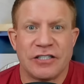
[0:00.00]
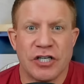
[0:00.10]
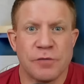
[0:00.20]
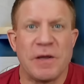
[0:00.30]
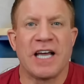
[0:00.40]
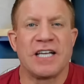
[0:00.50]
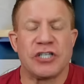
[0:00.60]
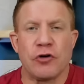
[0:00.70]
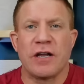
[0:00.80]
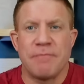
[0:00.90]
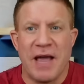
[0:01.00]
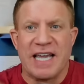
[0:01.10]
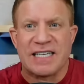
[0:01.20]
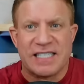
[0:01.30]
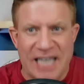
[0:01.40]
Just because you can make
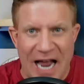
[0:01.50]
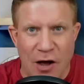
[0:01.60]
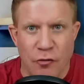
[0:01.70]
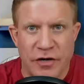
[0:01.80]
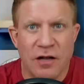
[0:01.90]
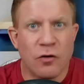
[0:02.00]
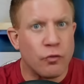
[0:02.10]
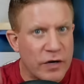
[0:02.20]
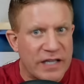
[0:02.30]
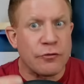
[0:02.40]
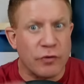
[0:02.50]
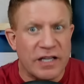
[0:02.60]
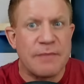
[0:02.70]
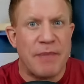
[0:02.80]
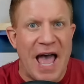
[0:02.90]
it sound really
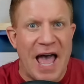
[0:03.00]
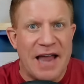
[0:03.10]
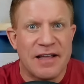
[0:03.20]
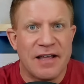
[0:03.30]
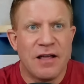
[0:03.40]
really bad